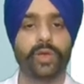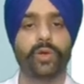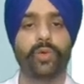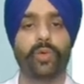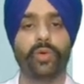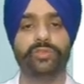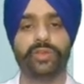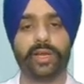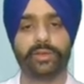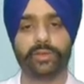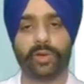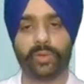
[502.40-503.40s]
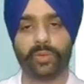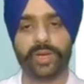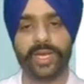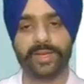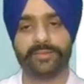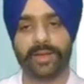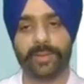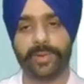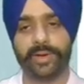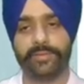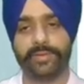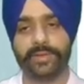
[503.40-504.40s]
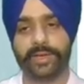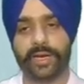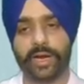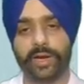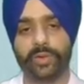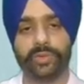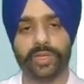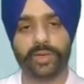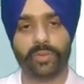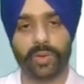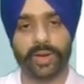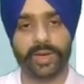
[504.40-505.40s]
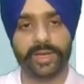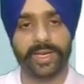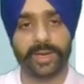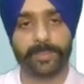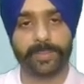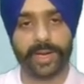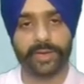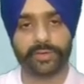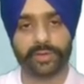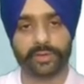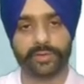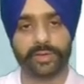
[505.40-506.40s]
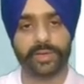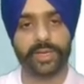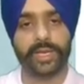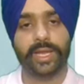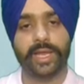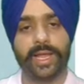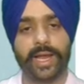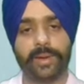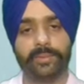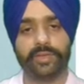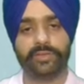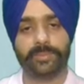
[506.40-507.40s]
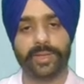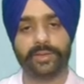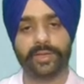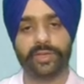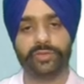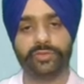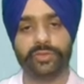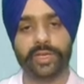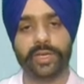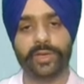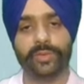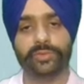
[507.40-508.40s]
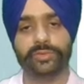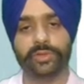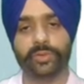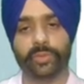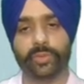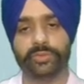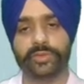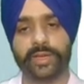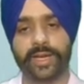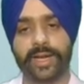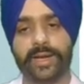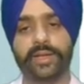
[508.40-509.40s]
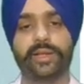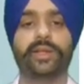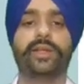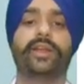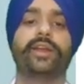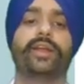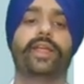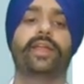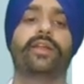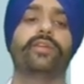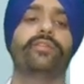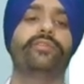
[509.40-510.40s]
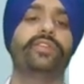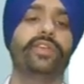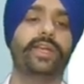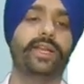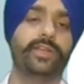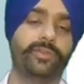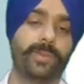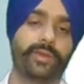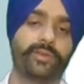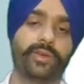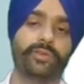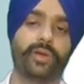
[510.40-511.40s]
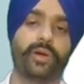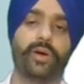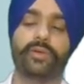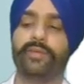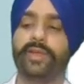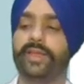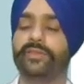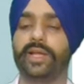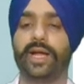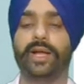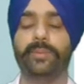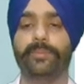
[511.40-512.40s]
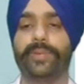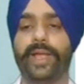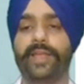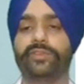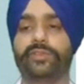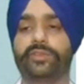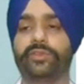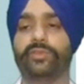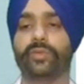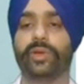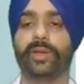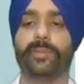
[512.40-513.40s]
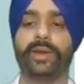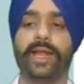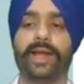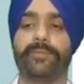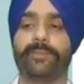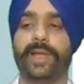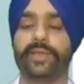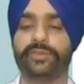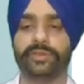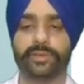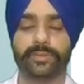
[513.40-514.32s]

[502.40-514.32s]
Goods are thoroughly examined with regard to their quality and price structure, and this method is still used in wholesale and retail. Physical inspection is always the best suitable and best,